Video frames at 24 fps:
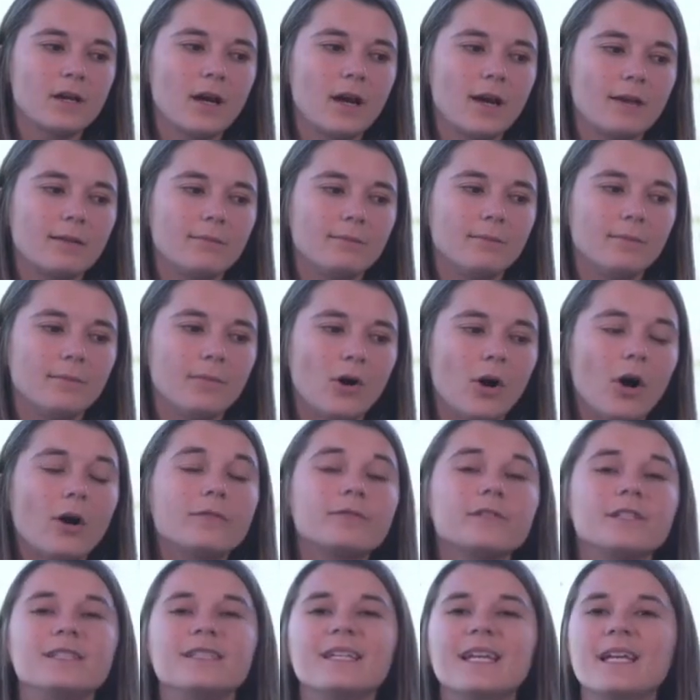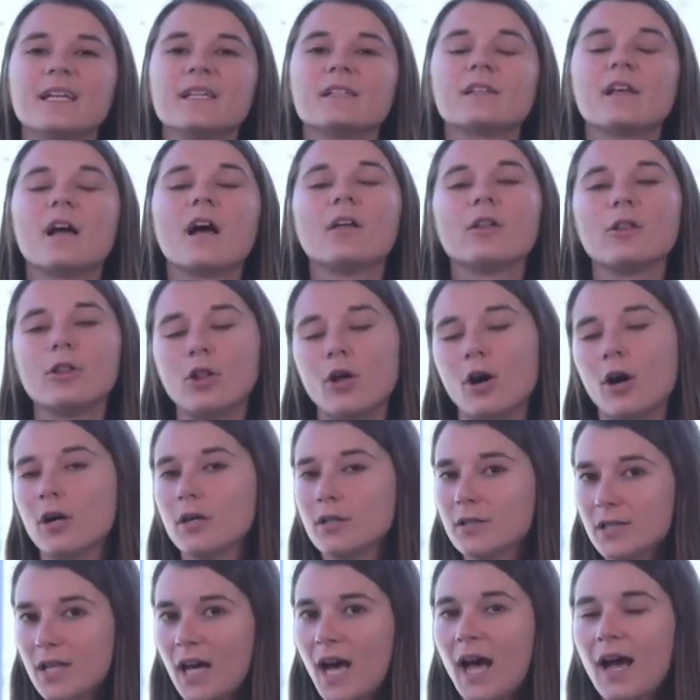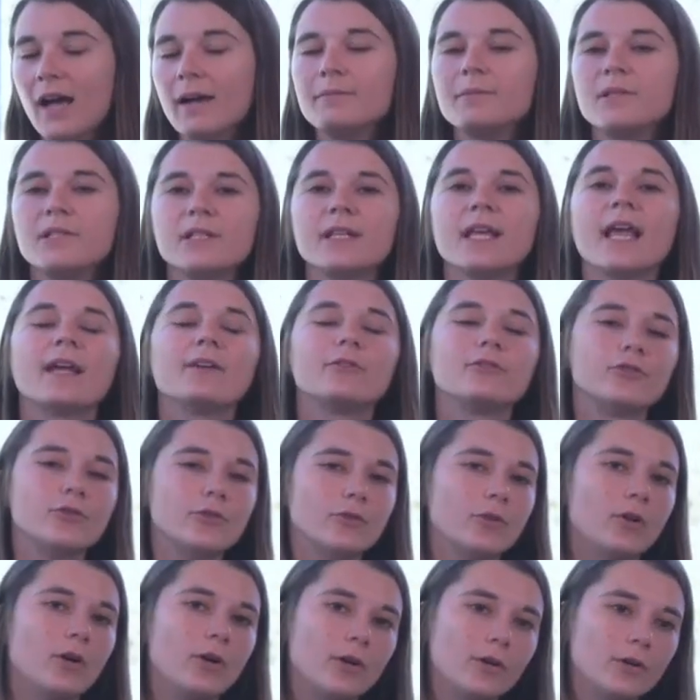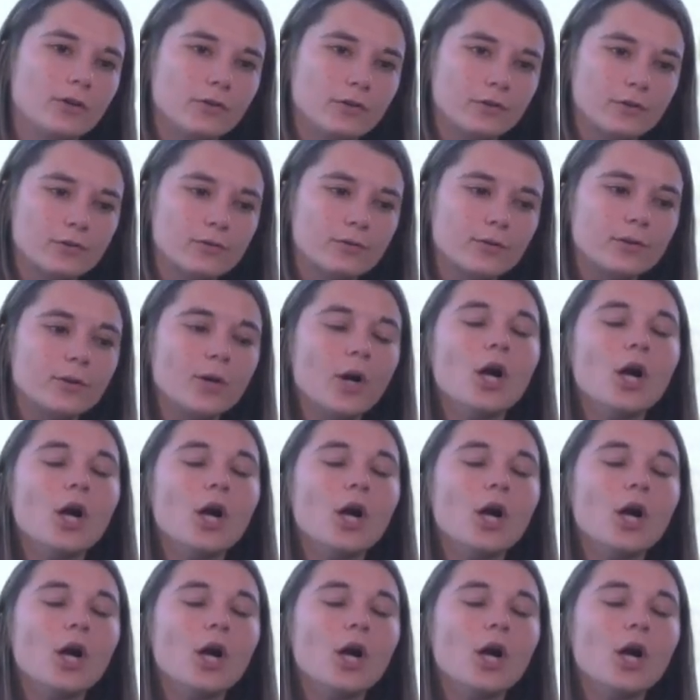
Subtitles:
often takes a long time to get journal articles through.